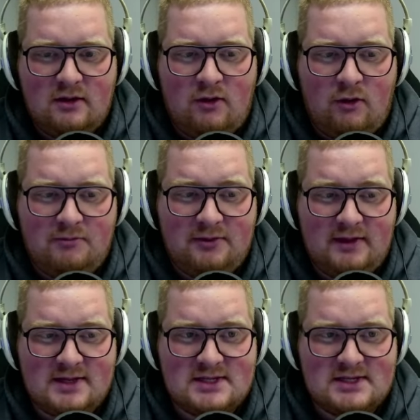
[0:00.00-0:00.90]
Hopefully
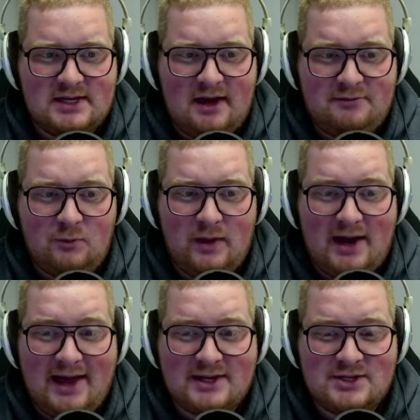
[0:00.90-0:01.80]
this is enough to win.
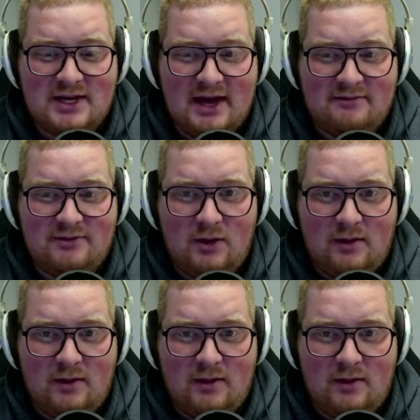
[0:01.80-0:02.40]
I actually have no